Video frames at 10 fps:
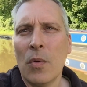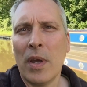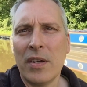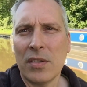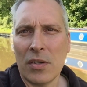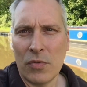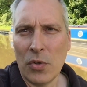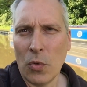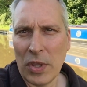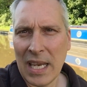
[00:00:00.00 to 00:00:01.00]
Whereas I'd
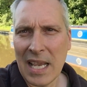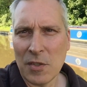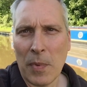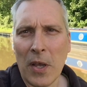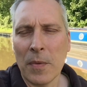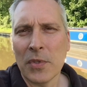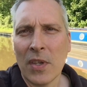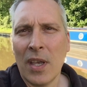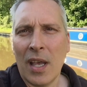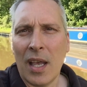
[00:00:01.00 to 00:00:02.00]
run all the gas pipes,
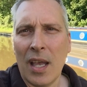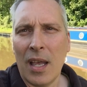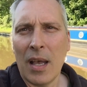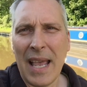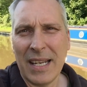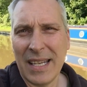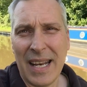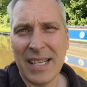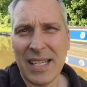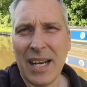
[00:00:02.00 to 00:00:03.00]
I hadn't
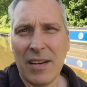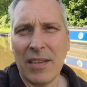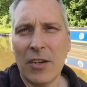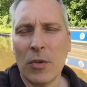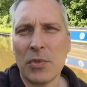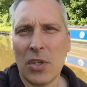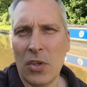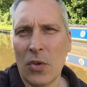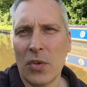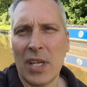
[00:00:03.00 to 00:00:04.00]
connected anything up,
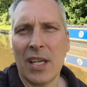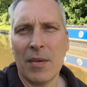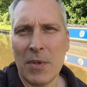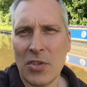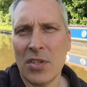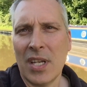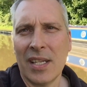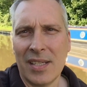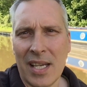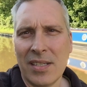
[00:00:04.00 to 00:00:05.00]
secured it, commissioned
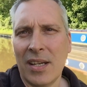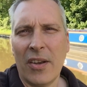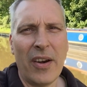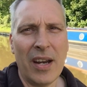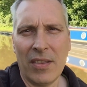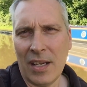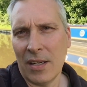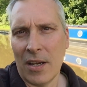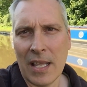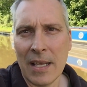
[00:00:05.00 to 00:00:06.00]
it, tested it, or anything
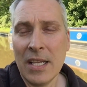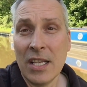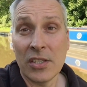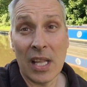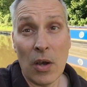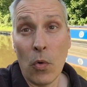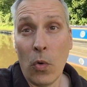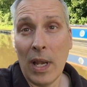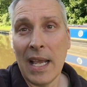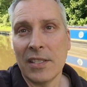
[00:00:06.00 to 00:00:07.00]
like that. So that
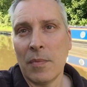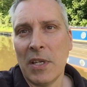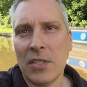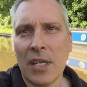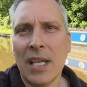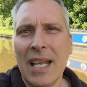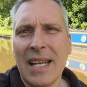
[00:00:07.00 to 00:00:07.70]
all had to be done.